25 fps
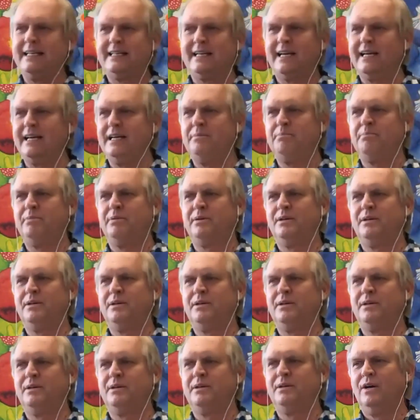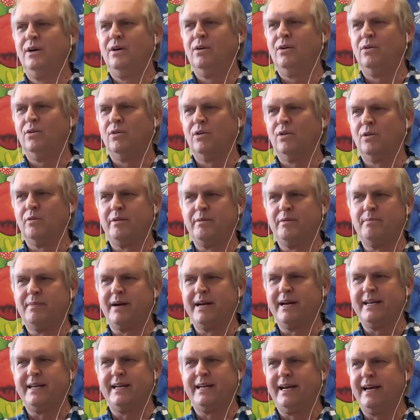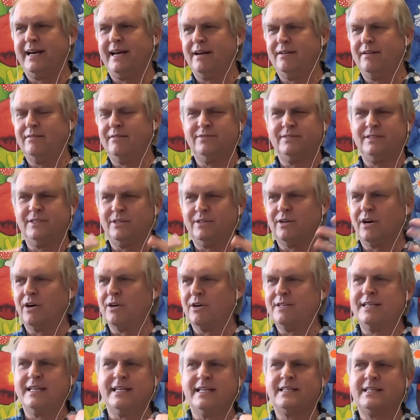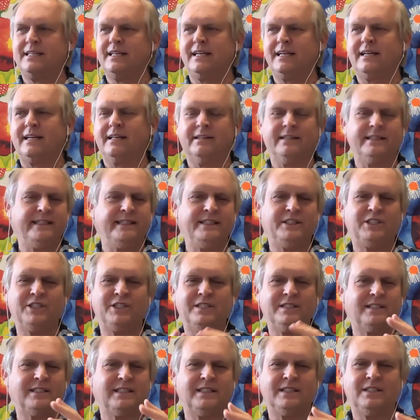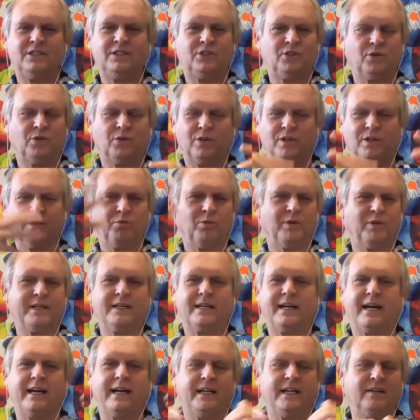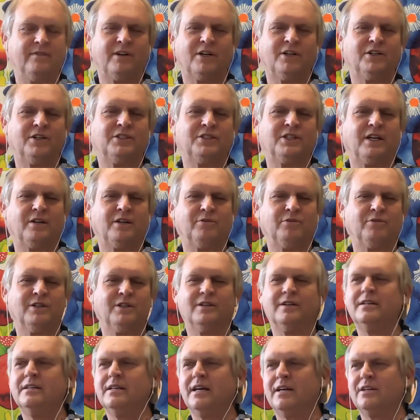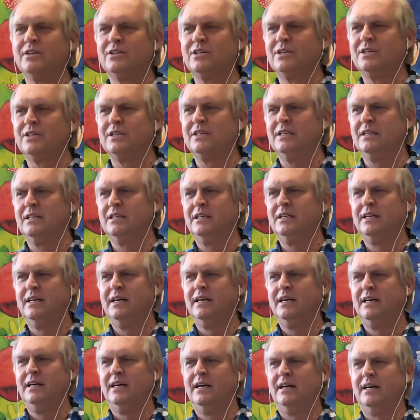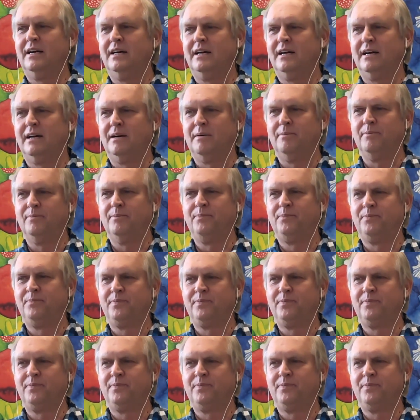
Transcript: type, or we might have artistic allegiances toward one kind of art genre or another, and